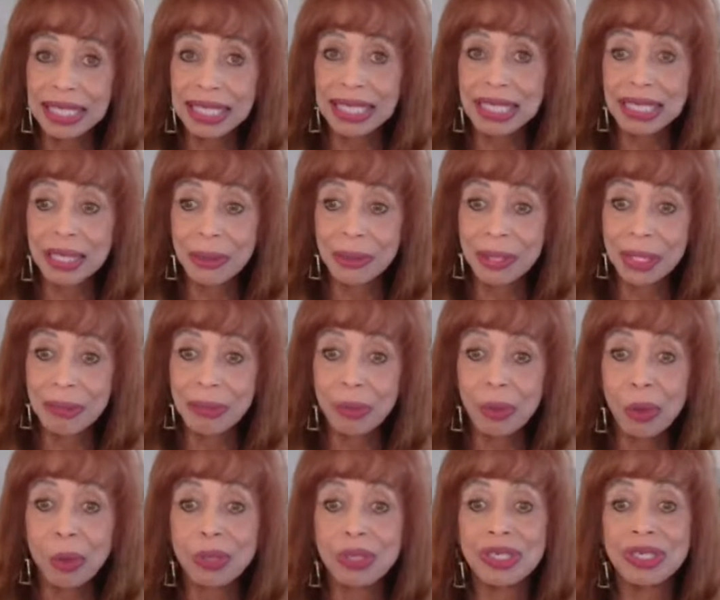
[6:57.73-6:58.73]
And so it's
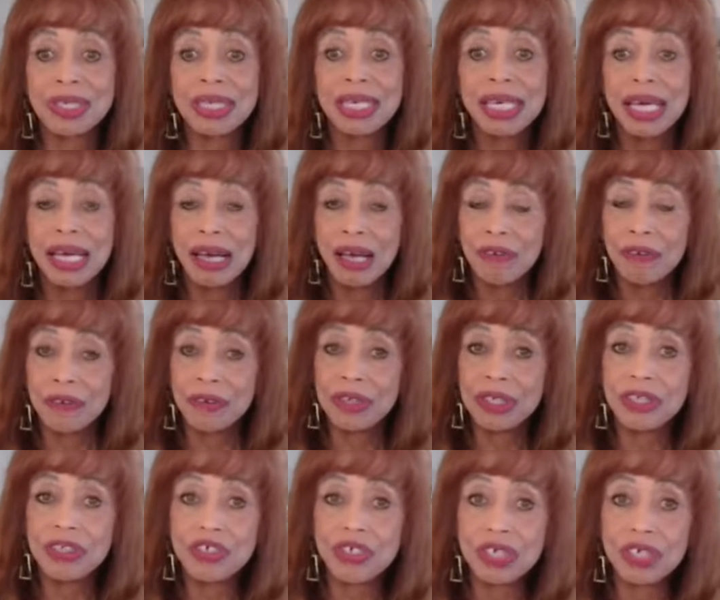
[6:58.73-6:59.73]
important for
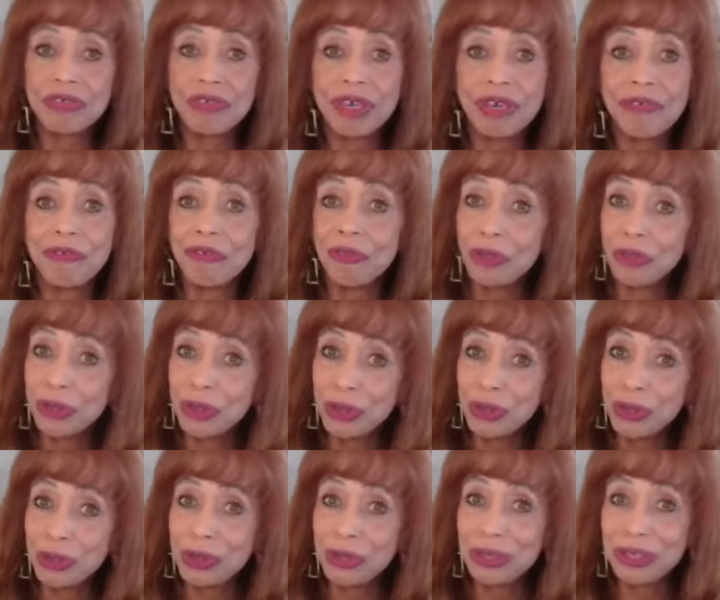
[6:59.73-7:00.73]
these children and for
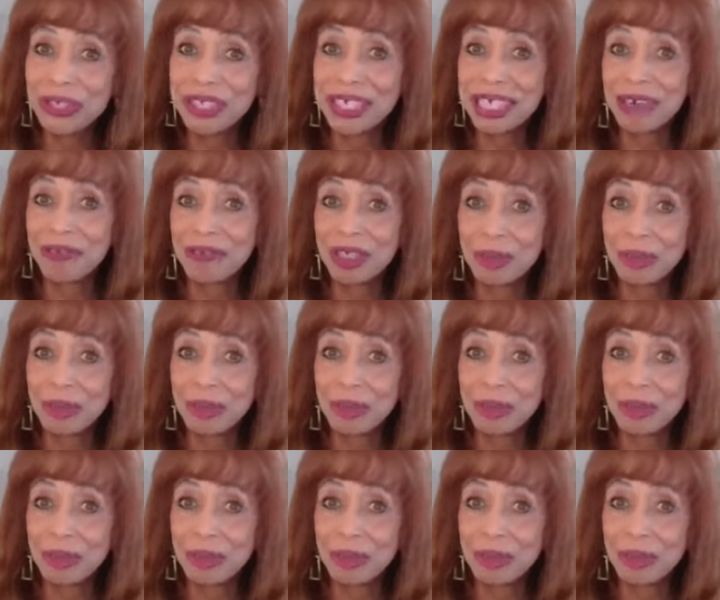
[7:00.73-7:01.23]
you yourself to